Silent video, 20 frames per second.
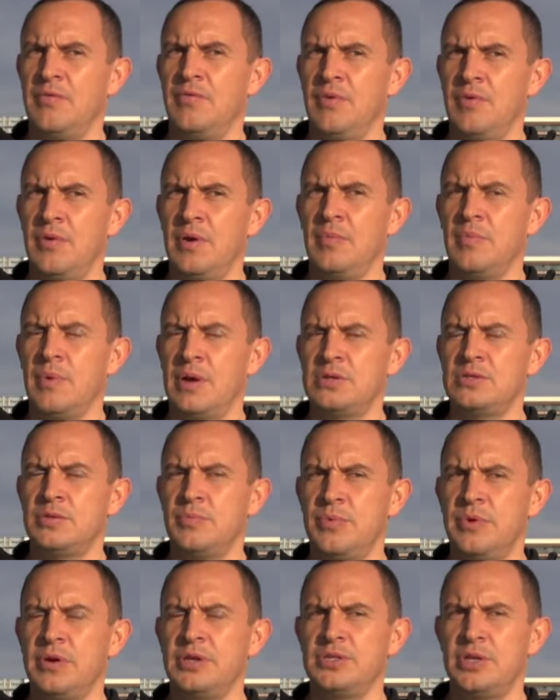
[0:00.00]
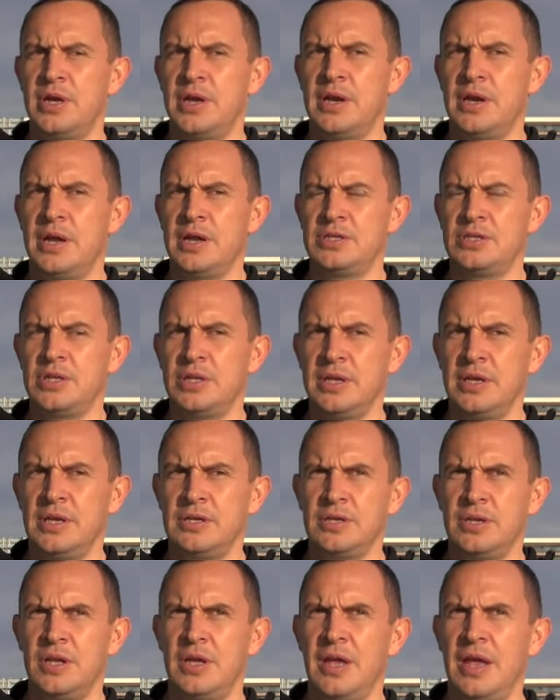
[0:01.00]
very much appreciated actually.
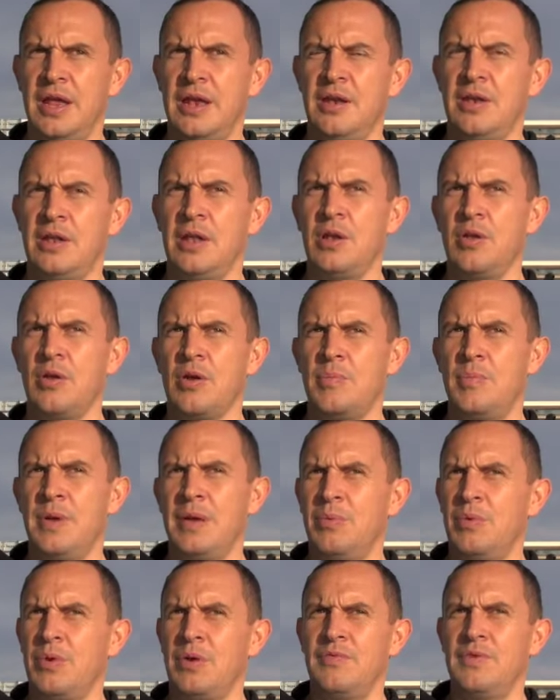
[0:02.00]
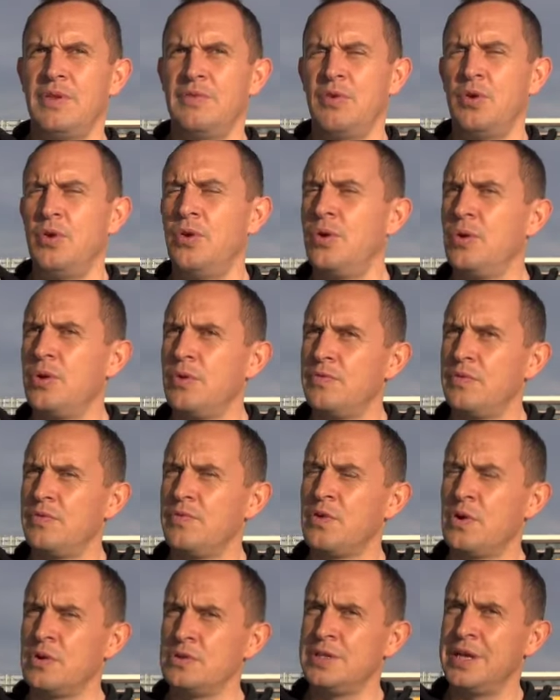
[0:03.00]
And a lot of people I've never heard of
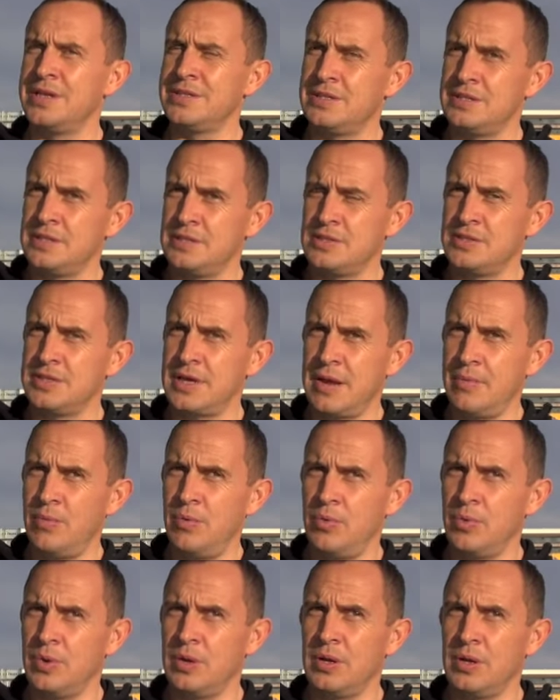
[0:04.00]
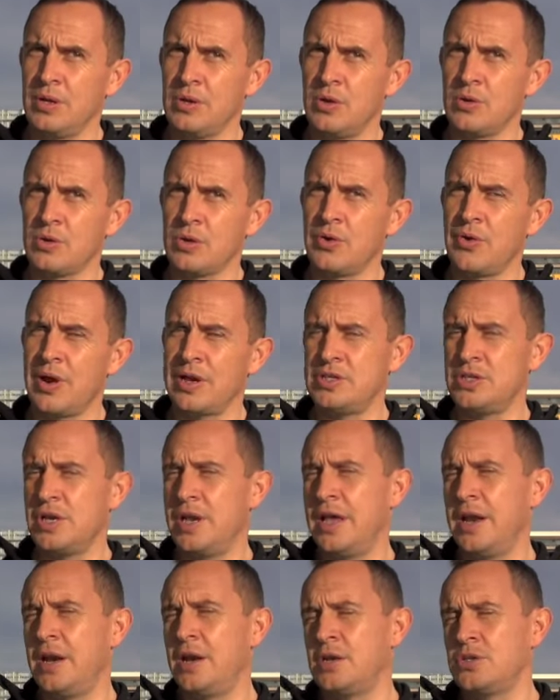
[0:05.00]
have contacted the stable and
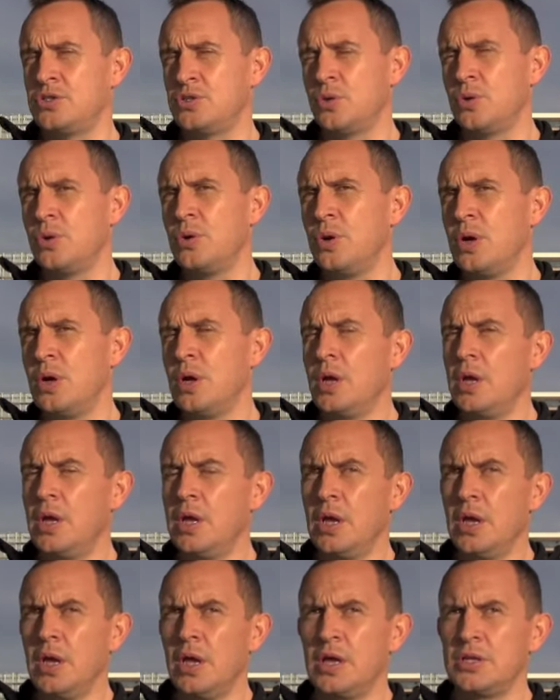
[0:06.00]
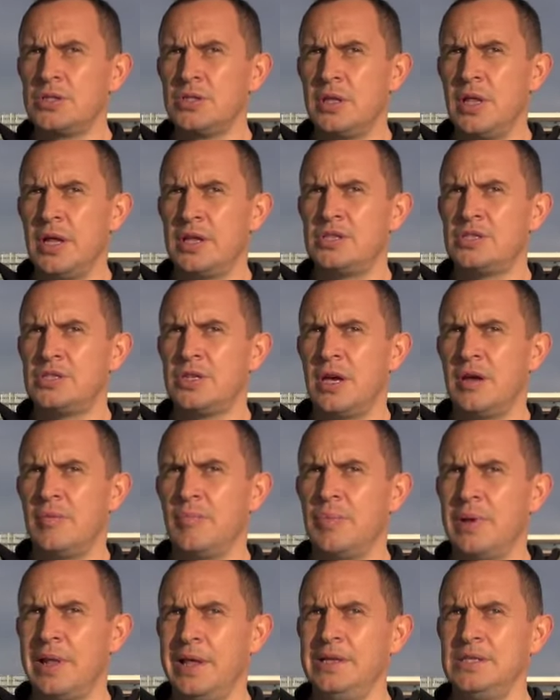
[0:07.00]
congratulated us all. So that's uh,
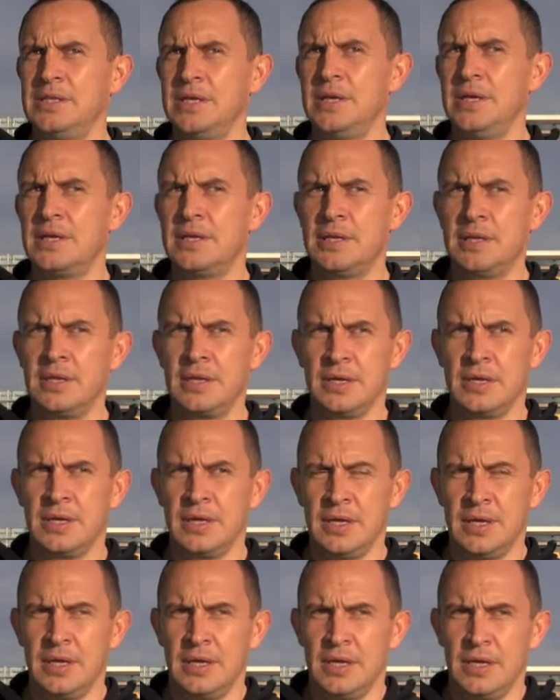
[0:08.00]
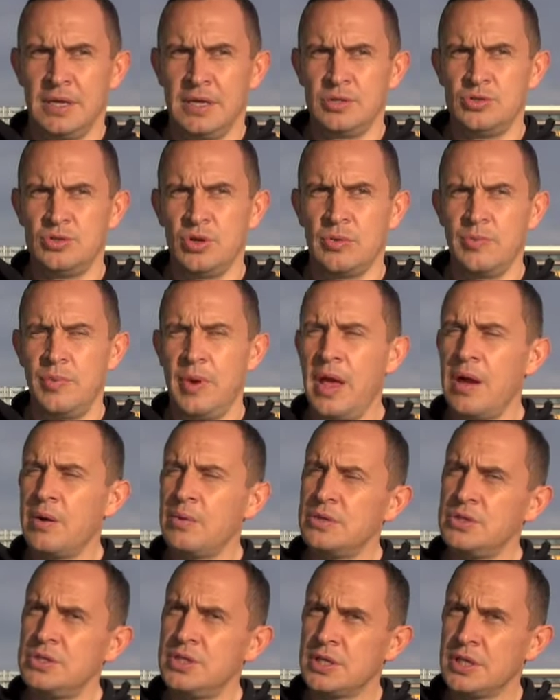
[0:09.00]
pleasing and the job
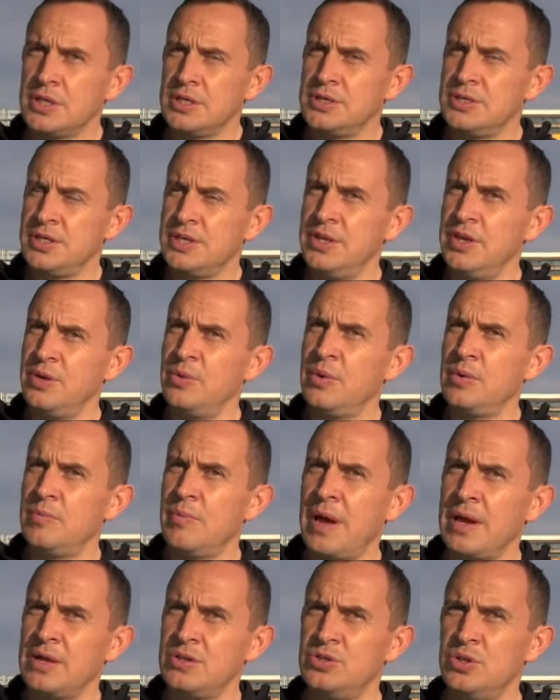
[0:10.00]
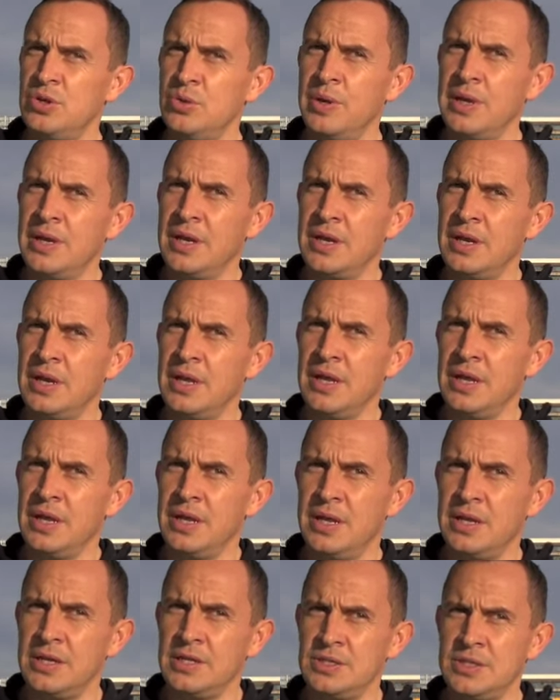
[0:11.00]
now is to continue and make sure we can
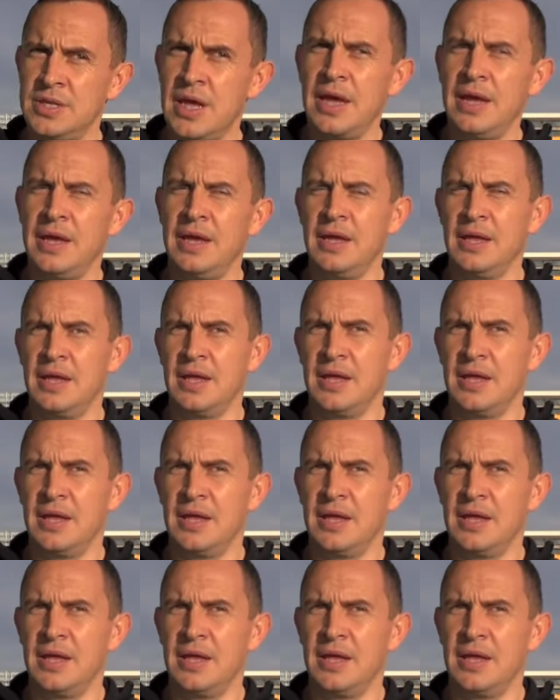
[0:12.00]
stay